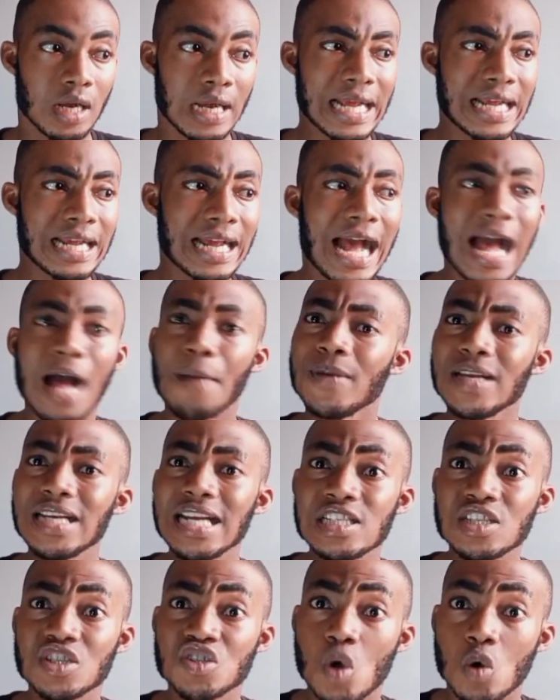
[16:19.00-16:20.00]
Like,
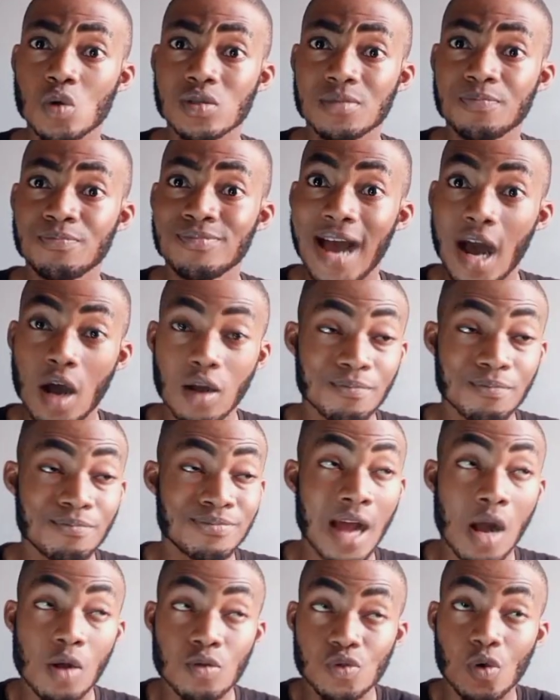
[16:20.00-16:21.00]
happiness just
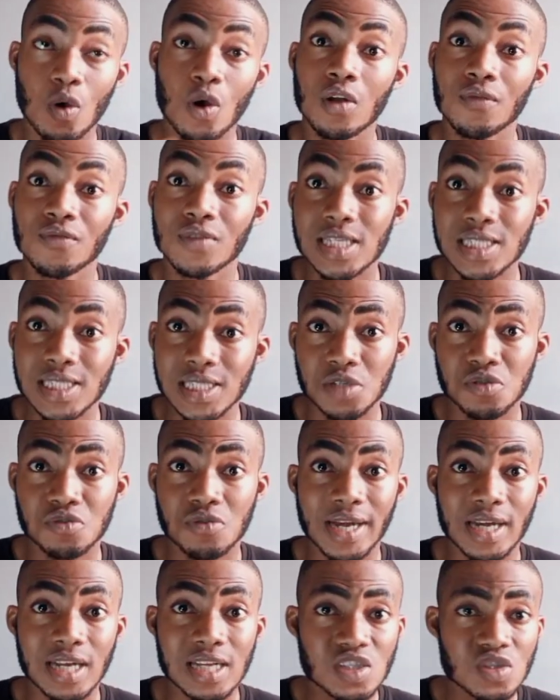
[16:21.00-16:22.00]
down down to all of these
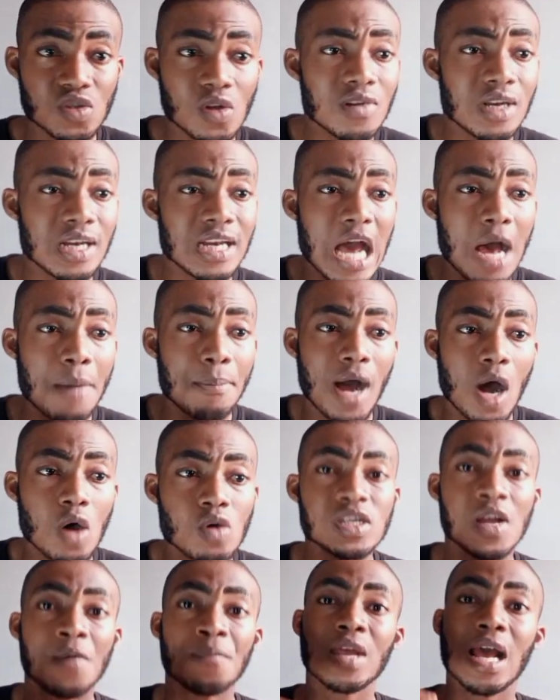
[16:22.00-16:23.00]
things, right? It's not really
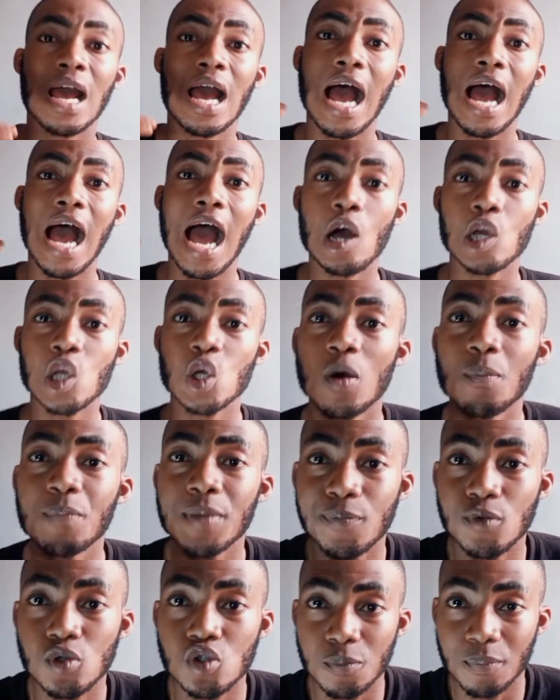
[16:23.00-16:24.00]
about how you want
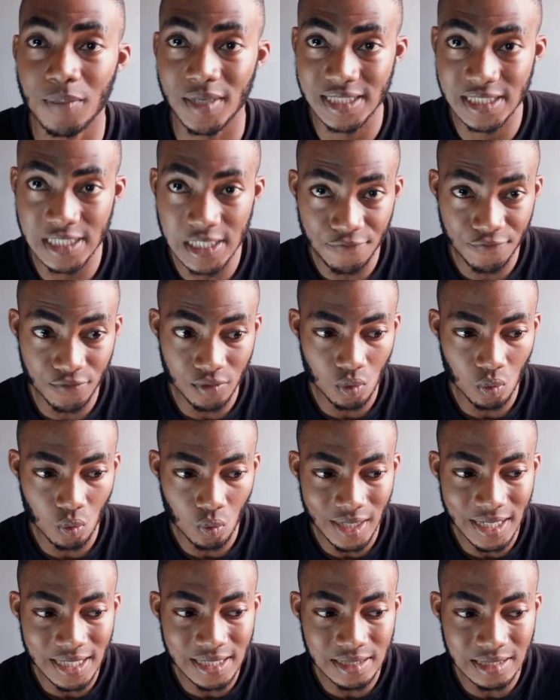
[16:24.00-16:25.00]
people to perceive you.
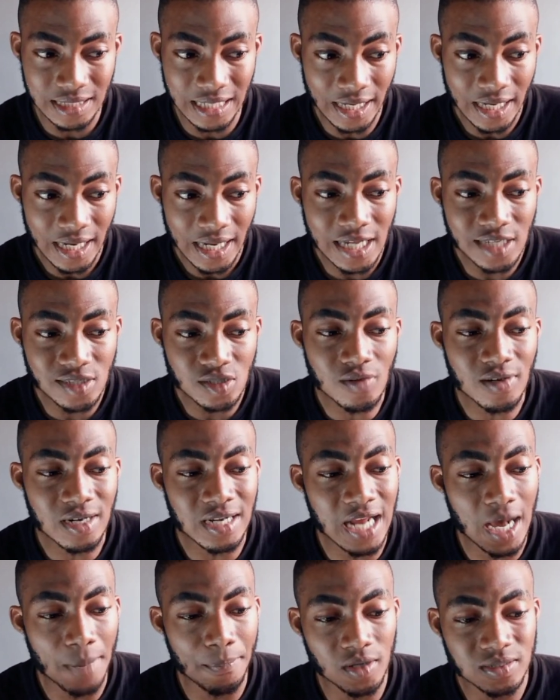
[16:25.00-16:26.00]
It's like it's not
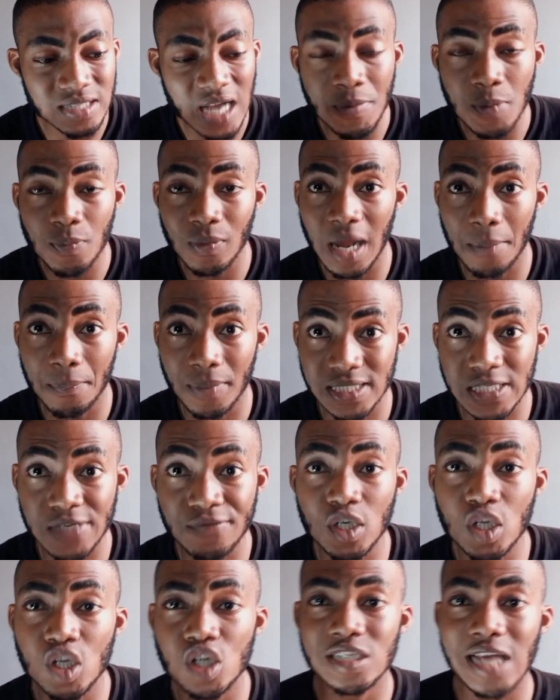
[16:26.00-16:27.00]
really about how people are
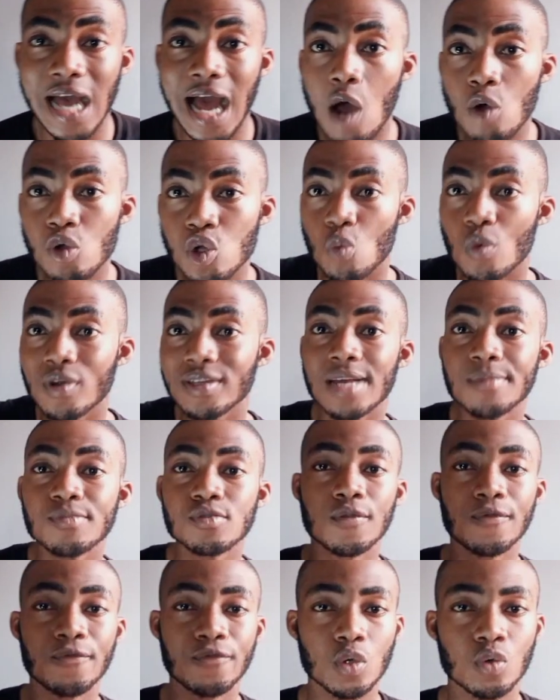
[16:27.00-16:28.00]
perceiving you, it's how you want
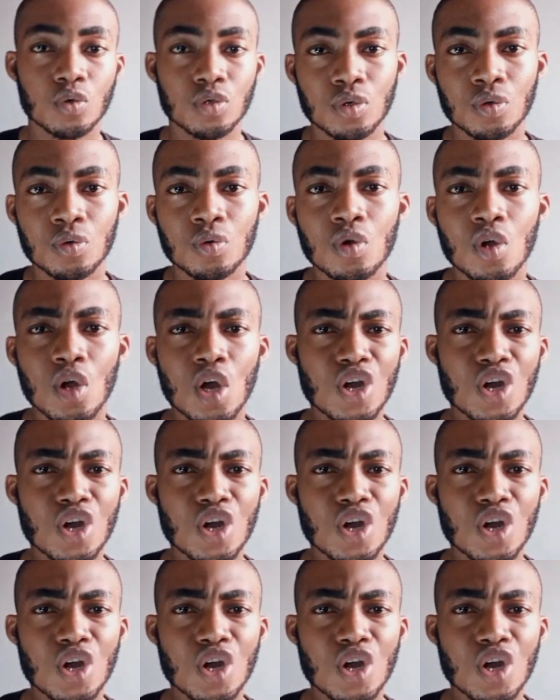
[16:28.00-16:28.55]
them to feel you.